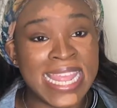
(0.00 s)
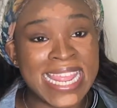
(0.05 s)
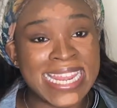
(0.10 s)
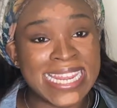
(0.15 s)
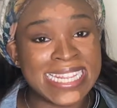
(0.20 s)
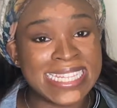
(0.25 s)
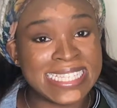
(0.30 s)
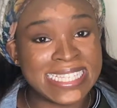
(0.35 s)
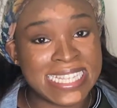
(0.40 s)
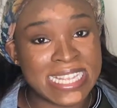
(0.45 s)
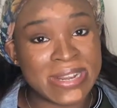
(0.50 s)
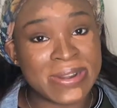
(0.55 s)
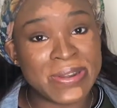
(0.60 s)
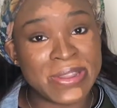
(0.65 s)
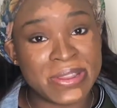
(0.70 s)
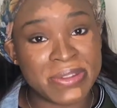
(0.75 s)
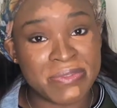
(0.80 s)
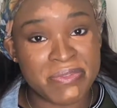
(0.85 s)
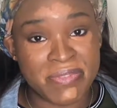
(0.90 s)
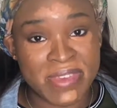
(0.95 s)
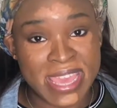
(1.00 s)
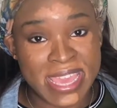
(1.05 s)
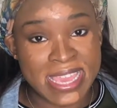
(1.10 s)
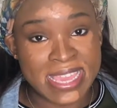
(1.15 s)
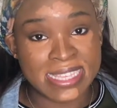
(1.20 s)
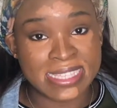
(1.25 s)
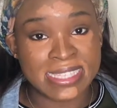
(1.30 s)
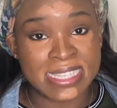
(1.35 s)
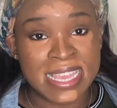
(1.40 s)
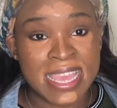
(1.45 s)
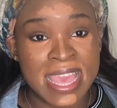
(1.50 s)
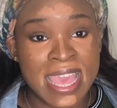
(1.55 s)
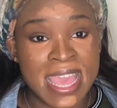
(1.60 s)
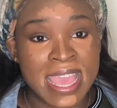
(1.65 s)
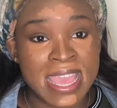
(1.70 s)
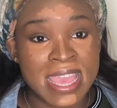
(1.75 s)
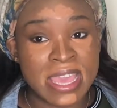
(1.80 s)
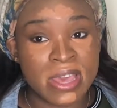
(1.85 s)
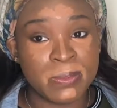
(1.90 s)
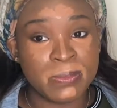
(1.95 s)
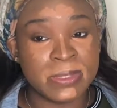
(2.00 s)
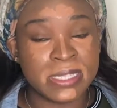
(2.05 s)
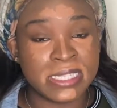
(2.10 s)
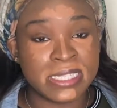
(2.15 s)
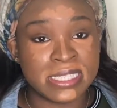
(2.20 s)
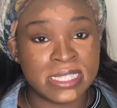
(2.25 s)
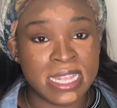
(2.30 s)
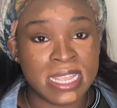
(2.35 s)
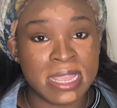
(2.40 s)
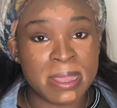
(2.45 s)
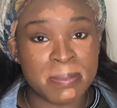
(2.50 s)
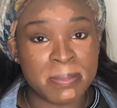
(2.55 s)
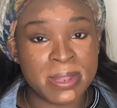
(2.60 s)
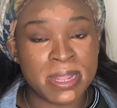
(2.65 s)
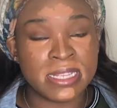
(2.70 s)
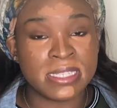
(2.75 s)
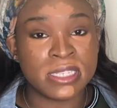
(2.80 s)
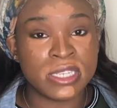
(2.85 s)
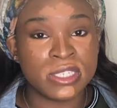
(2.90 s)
letting it sit on your face helps it stay in place.